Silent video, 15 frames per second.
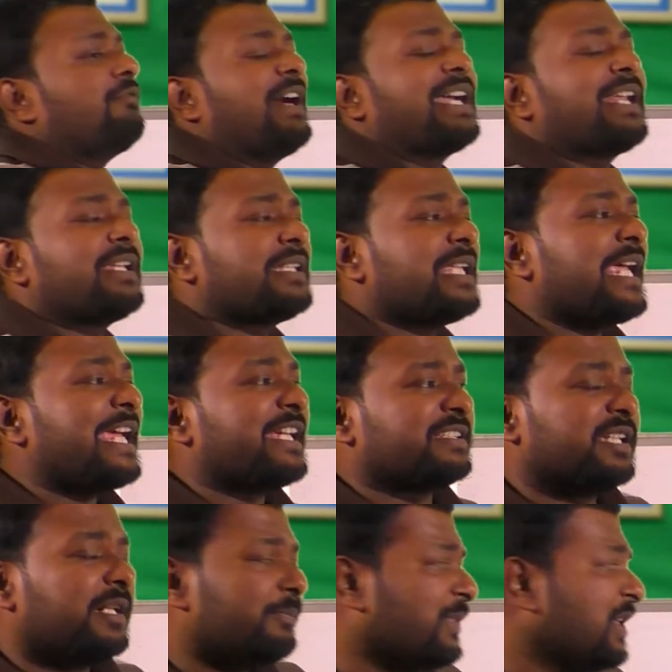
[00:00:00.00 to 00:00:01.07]
what are the
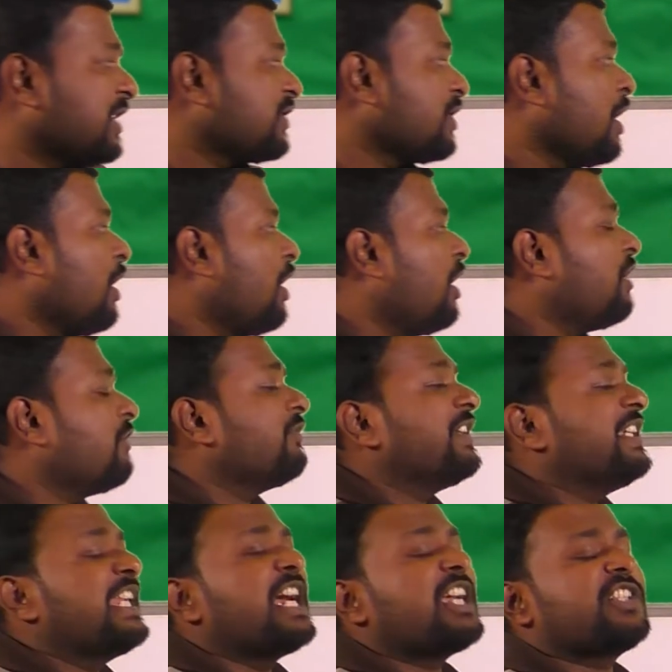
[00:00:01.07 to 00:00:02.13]
examples of
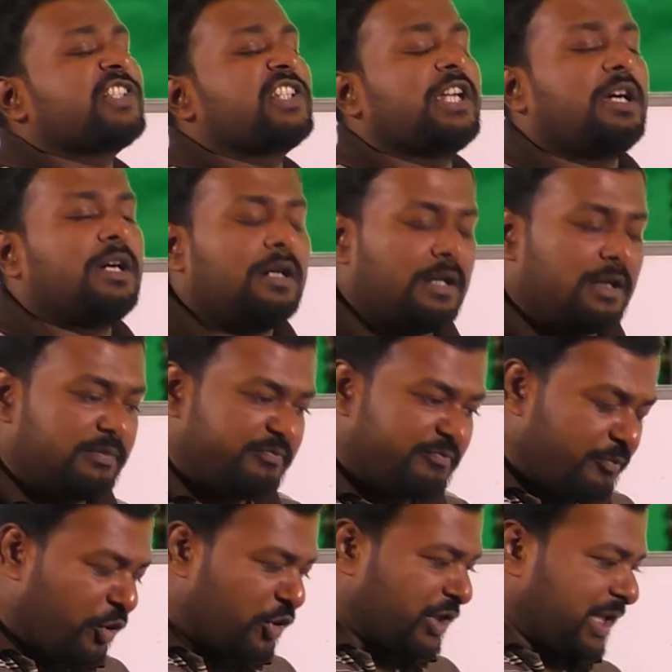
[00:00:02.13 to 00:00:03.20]
inertia of
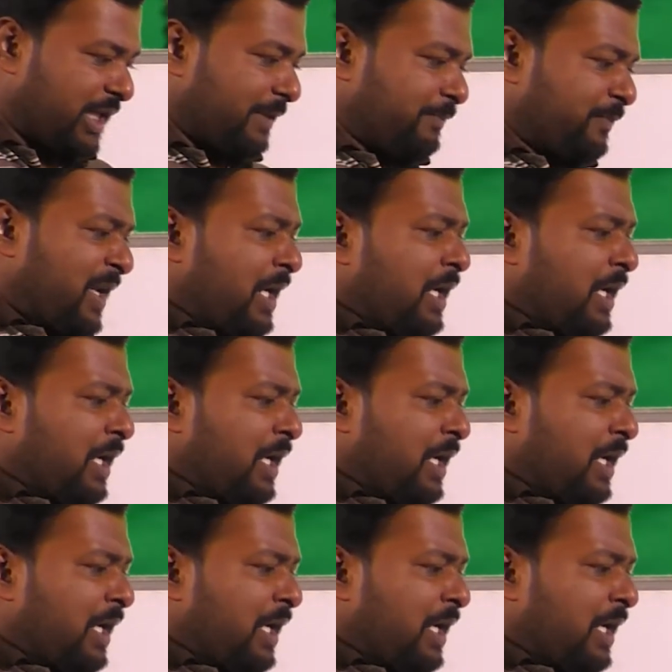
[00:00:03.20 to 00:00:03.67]
motion?